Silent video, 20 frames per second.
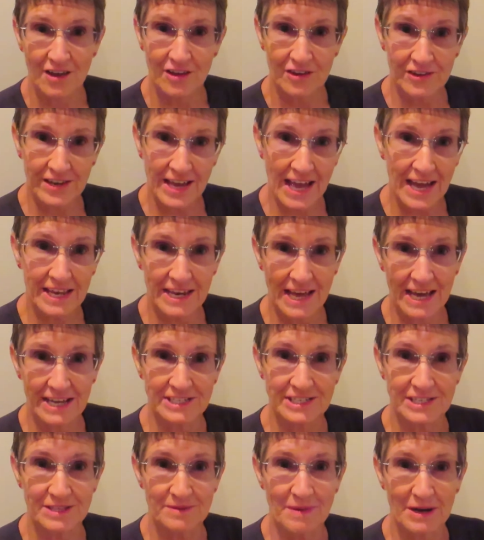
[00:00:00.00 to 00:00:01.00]
You can
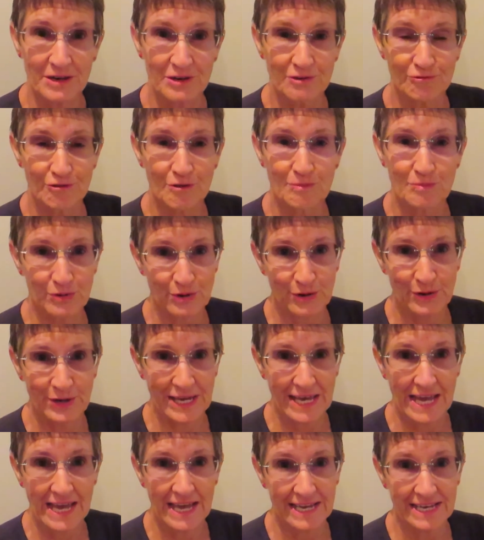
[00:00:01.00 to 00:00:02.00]
hatch them under a
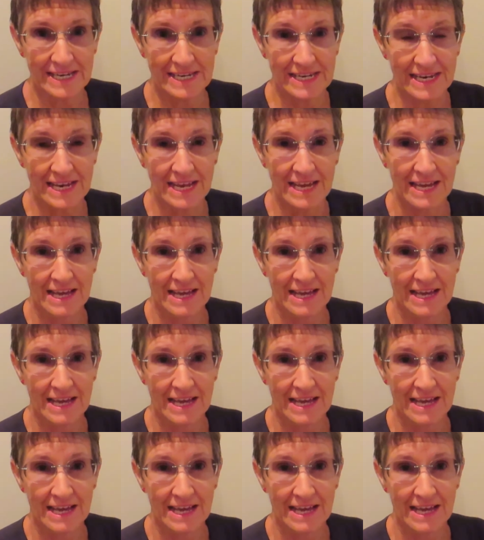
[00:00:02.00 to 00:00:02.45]
broody hen.